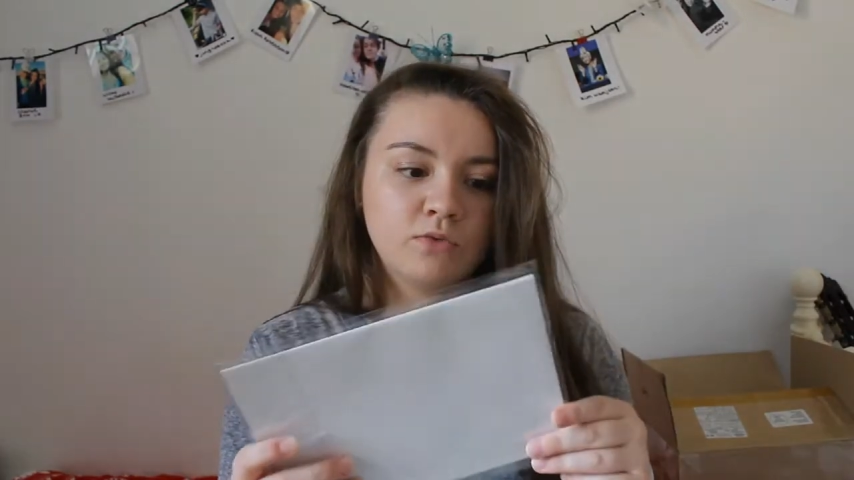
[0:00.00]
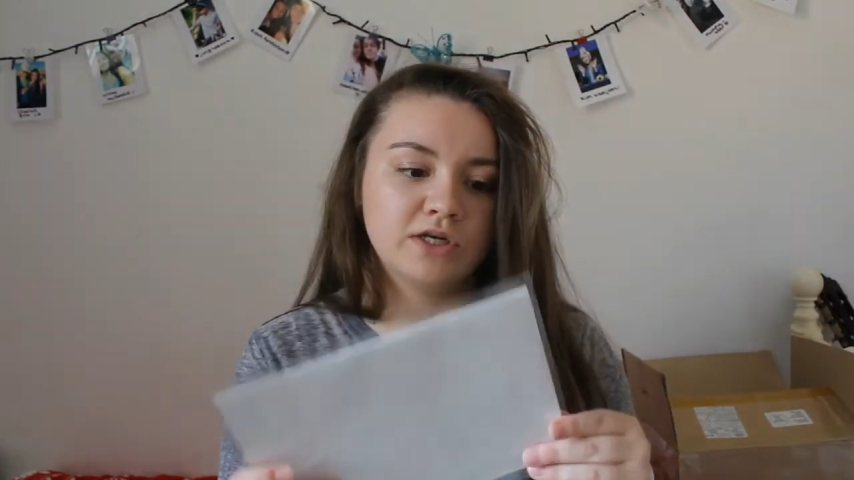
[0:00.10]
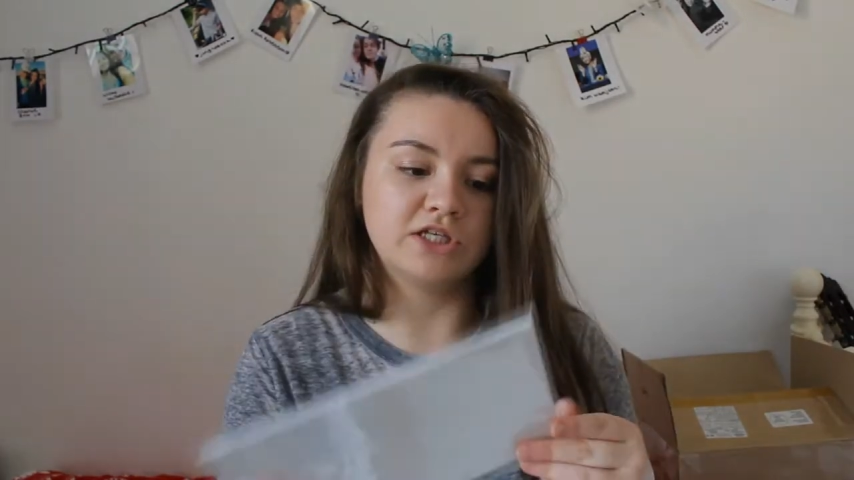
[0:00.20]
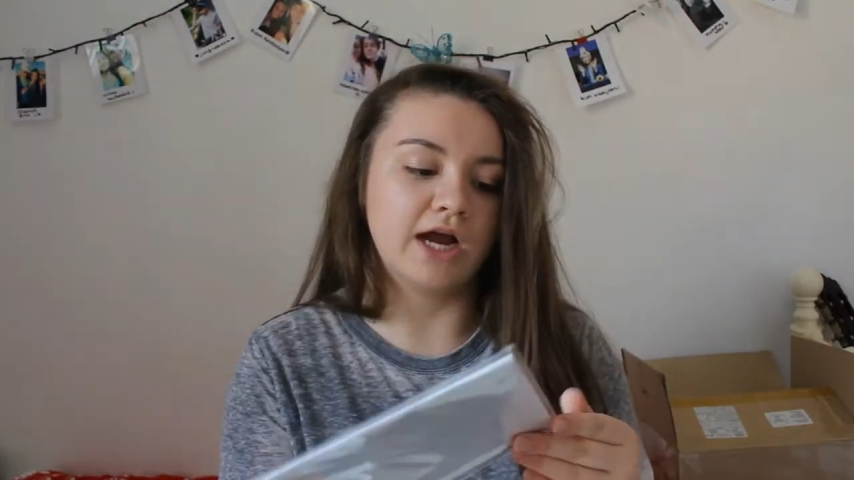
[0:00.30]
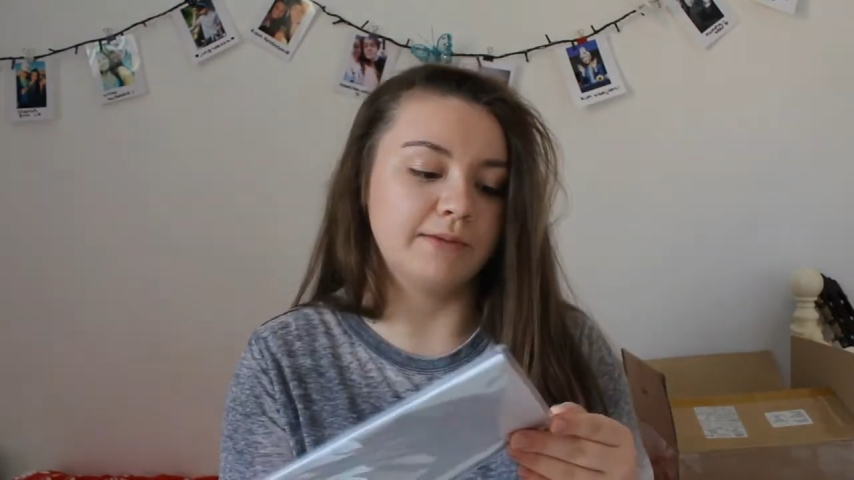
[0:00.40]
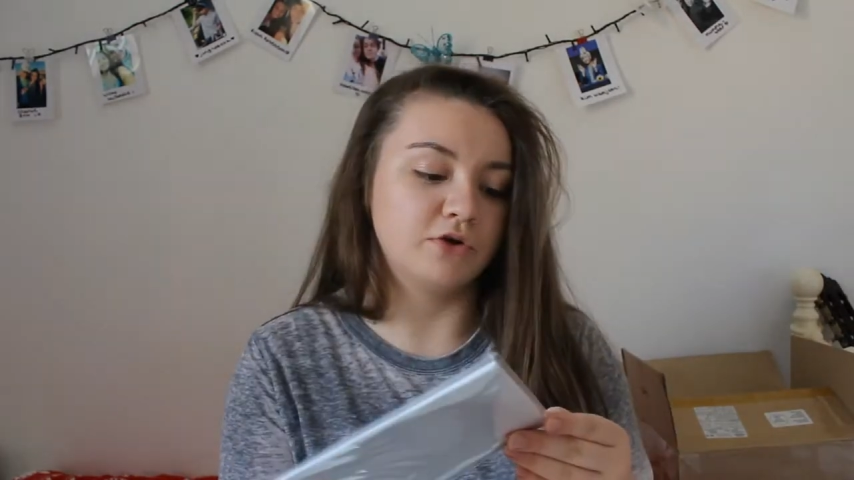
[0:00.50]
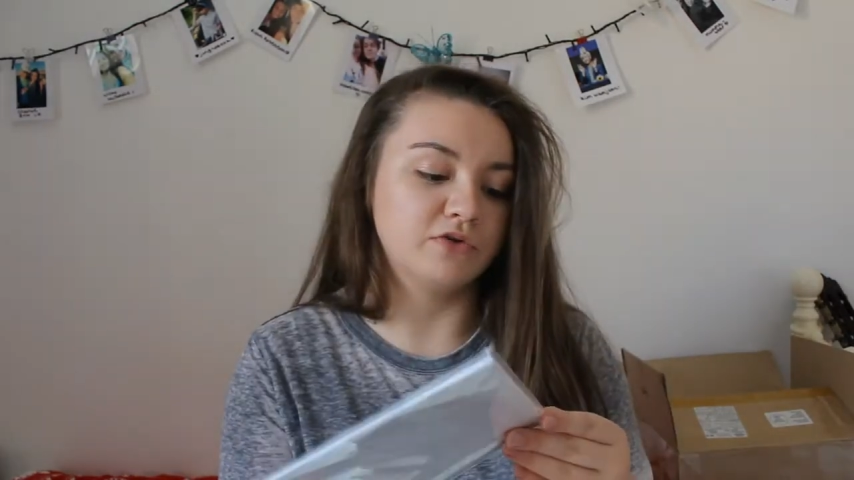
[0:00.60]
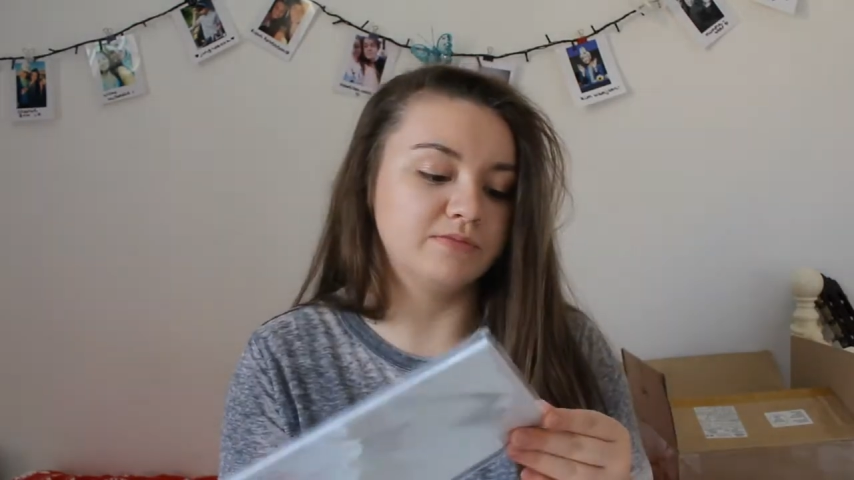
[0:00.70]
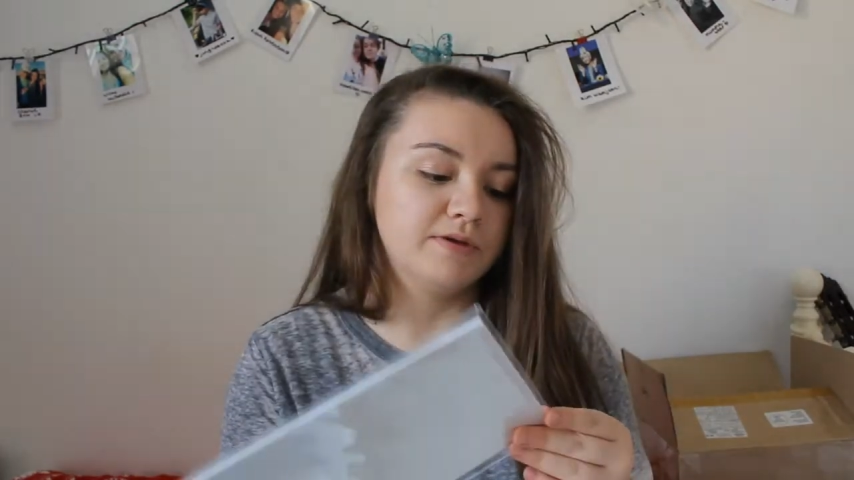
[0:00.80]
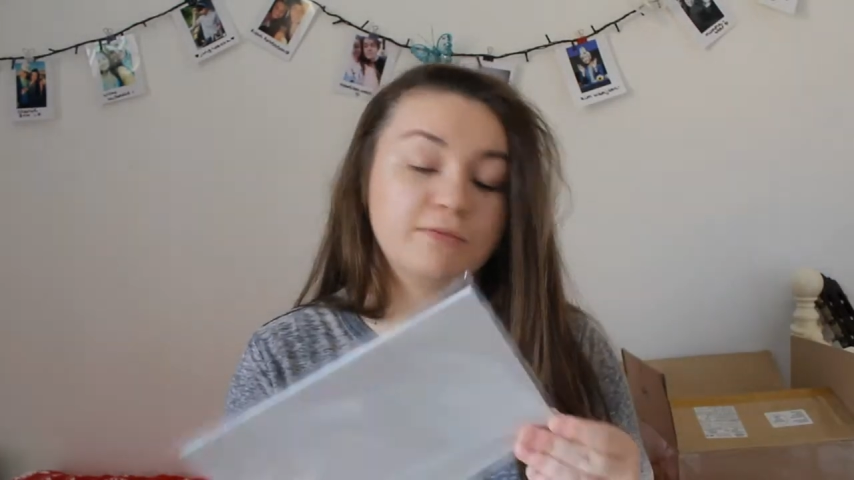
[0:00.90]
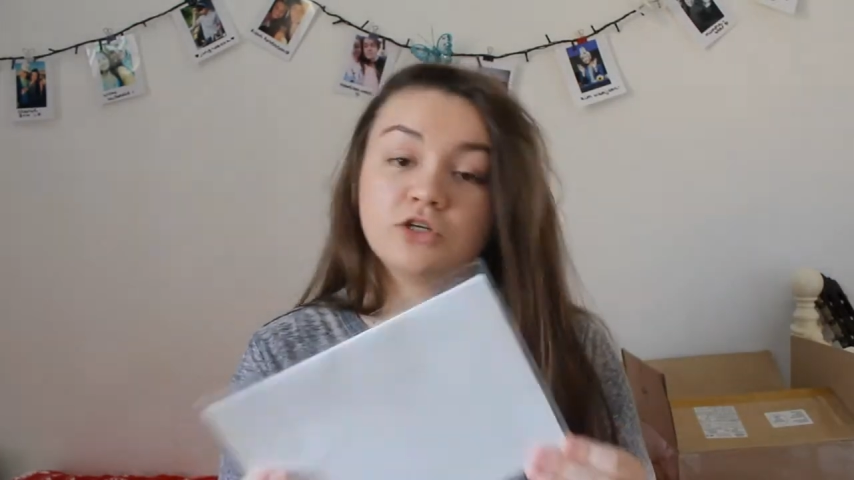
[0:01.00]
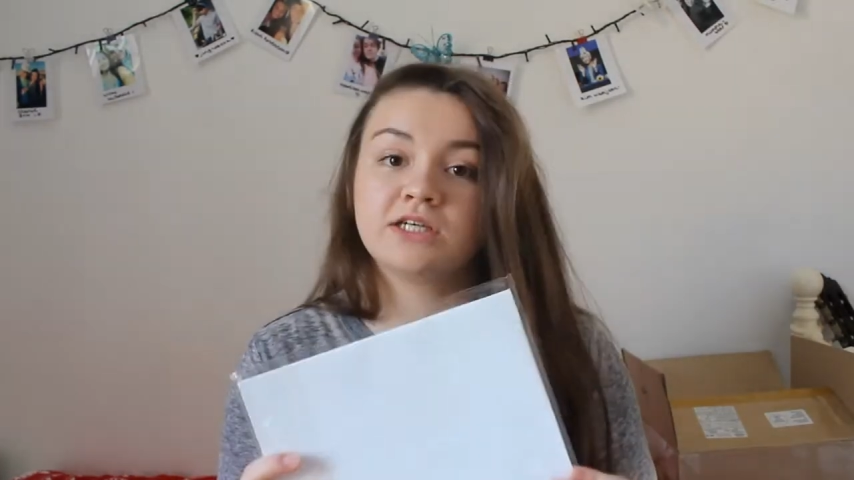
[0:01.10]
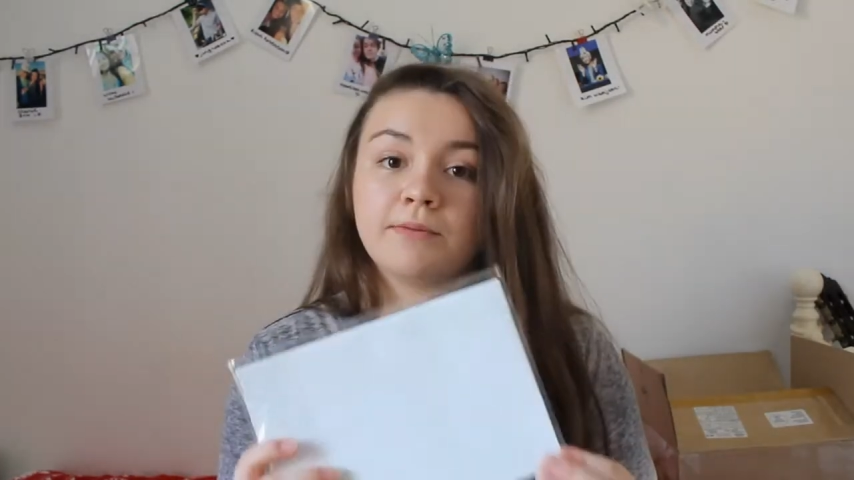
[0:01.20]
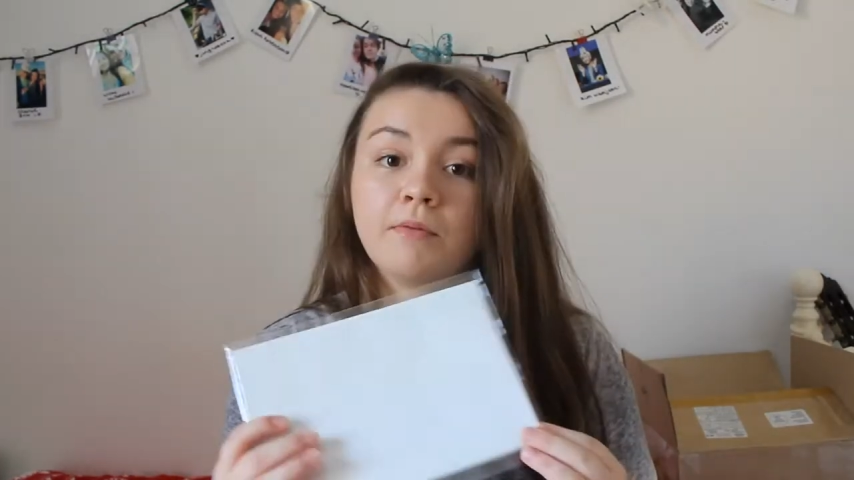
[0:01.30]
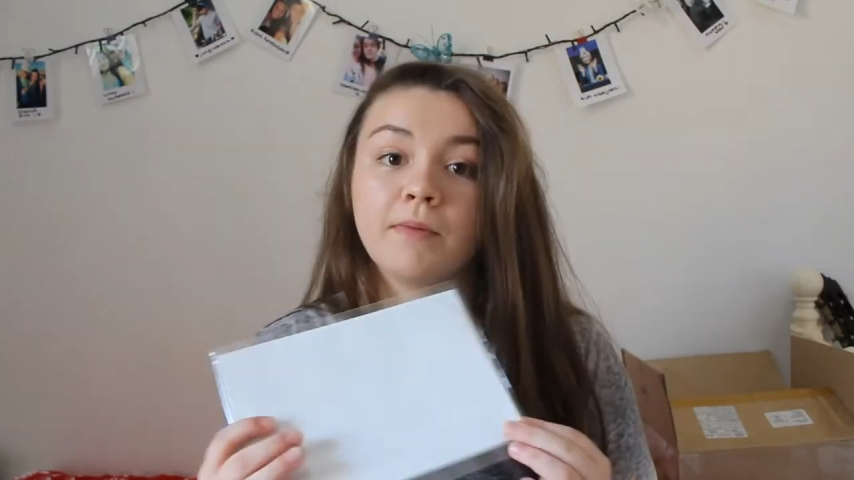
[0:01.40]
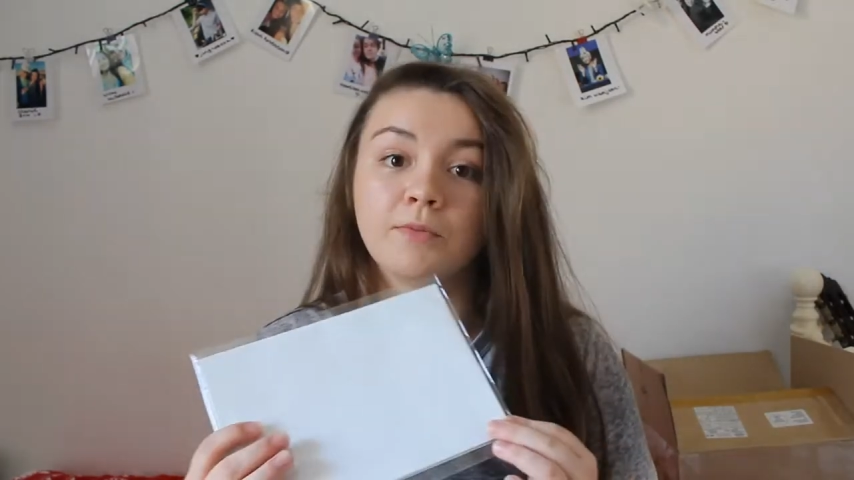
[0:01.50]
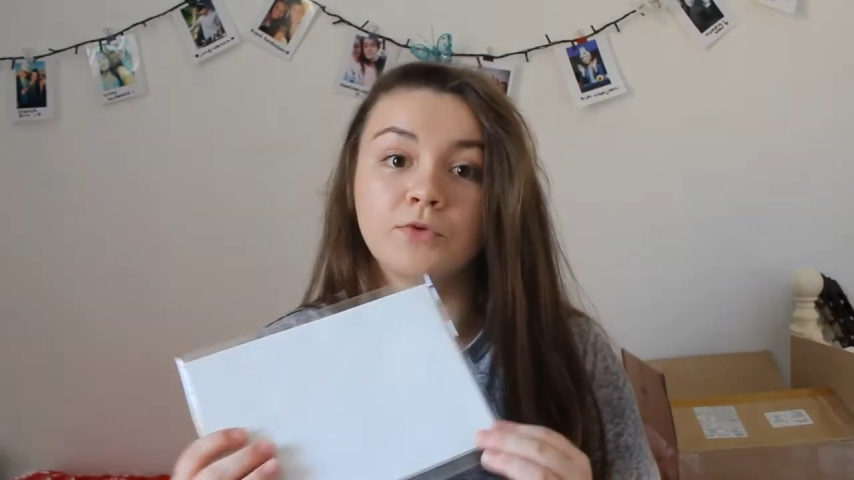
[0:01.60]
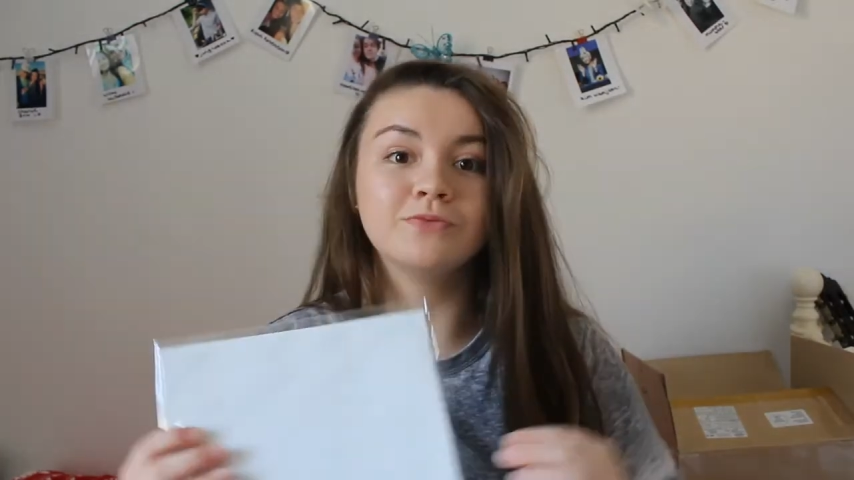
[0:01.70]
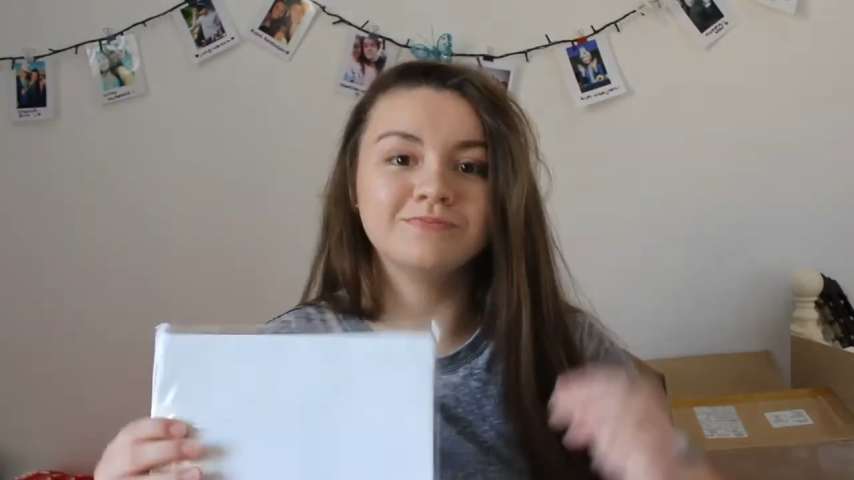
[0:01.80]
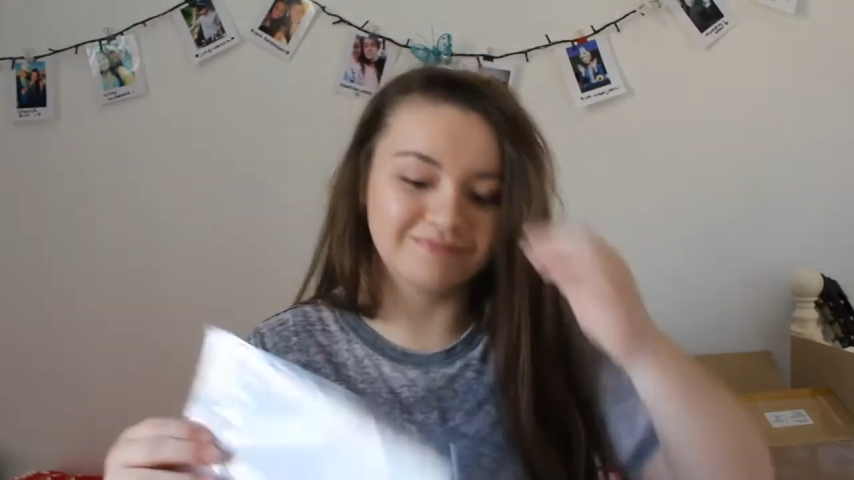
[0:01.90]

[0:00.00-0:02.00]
which I'm going to be putting up on my wall.